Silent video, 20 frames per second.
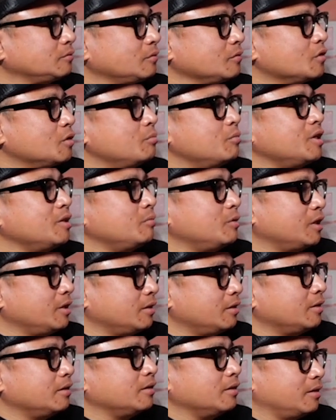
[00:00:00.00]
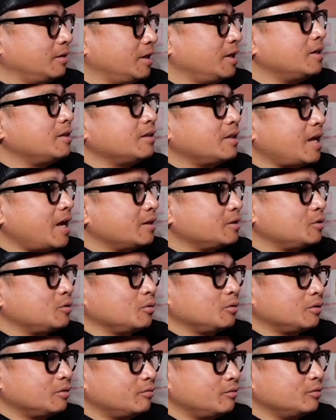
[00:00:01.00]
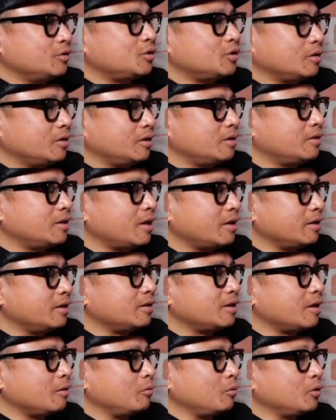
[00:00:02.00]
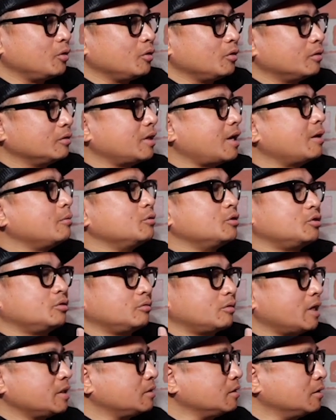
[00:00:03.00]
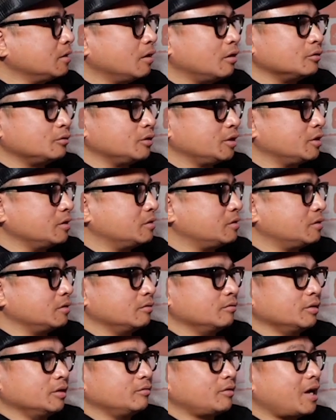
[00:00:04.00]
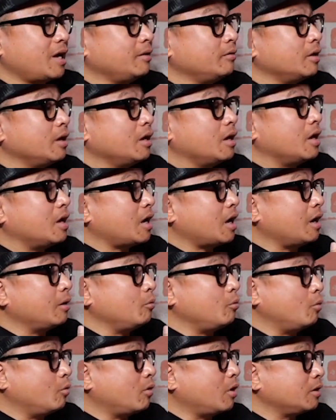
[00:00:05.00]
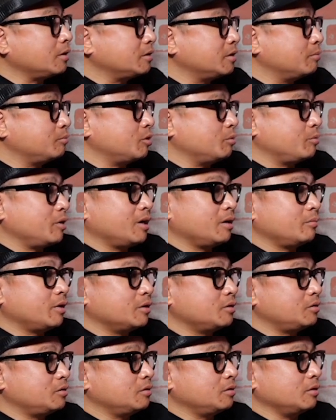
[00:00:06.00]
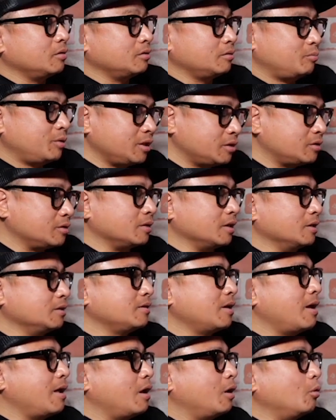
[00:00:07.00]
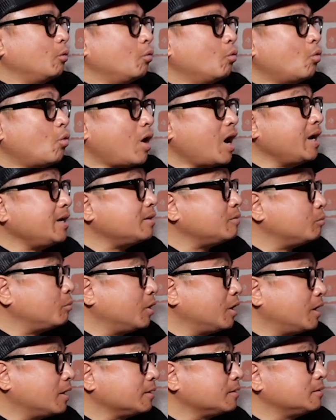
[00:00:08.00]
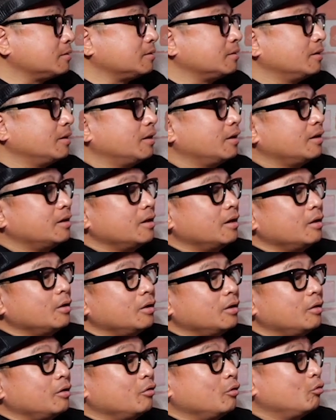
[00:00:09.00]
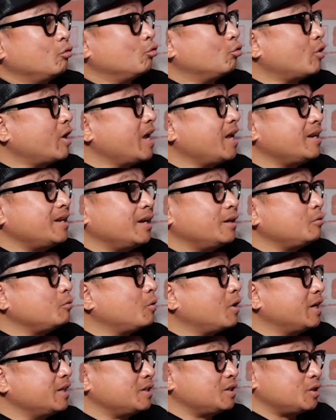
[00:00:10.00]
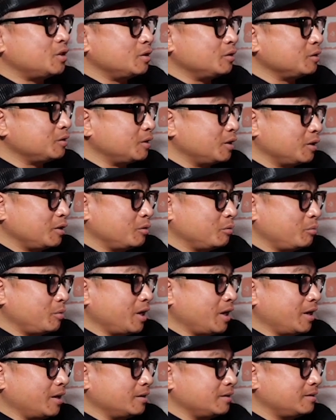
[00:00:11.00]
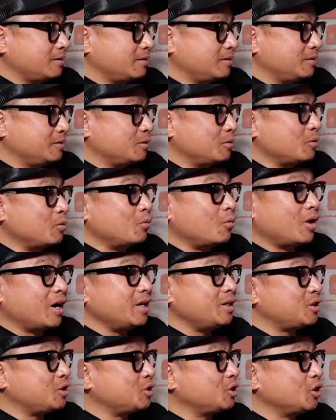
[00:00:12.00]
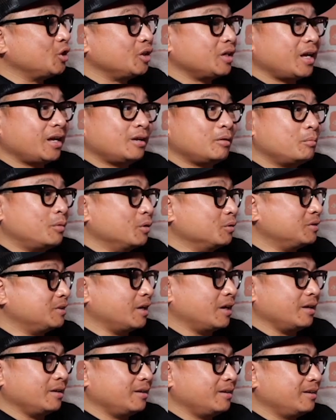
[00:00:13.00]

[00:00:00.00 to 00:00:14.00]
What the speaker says: me being in that sort of in that world, I was dressing ultra conservative. I walked up to Paramount Studios. Picture this: white bucks, red and white seersucker pants, white shirt, and a bow tie.